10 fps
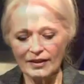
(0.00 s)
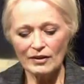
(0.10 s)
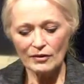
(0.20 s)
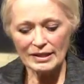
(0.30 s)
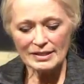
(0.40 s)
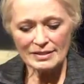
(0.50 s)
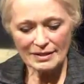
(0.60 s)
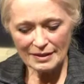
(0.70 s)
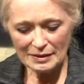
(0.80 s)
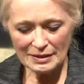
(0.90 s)
There
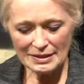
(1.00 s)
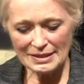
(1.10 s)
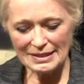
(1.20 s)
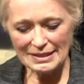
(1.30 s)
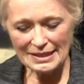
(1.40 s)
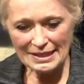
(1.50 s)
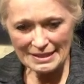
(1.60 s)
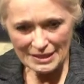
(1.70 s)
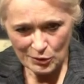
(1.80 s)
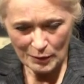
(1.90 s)
is a
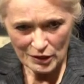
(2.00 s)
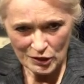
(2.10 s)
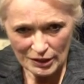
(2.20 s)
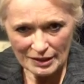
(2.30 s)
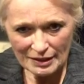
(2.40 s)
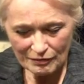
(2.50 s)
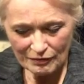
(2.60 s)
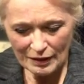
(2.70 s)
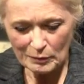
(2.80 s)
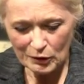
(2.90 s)
situation in the
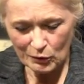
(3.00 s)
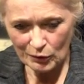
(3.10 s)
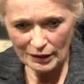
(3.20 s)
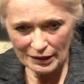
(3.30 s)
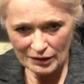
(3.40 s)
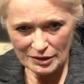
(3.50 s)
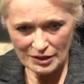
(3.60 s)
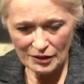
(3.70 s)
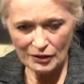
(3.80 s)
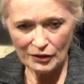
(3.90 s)
family court in
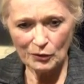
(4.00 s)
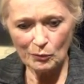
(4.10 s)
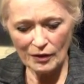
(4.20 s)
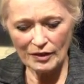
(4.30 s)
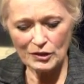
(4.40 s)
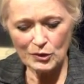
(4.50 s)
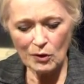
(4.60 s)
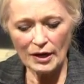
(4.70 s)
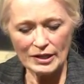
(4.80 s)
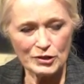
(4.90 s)
Ontario where they
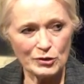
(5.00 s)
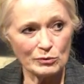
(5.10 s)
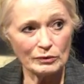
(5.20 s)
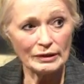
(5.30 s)
try to